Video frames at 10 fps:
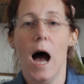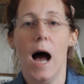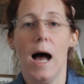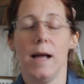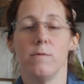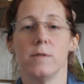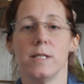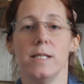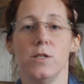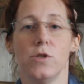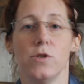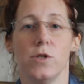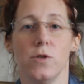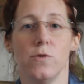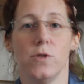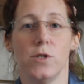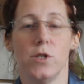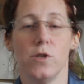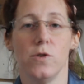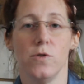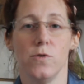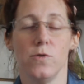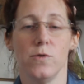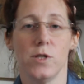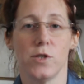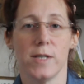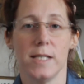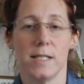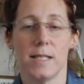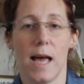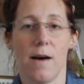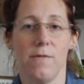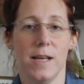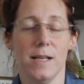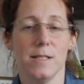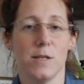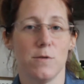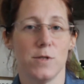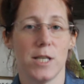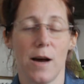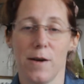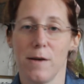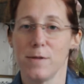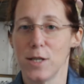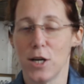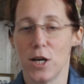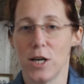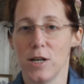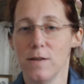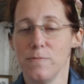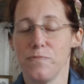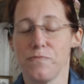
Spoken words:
I was introduced to Street Savvy, so shout out to her,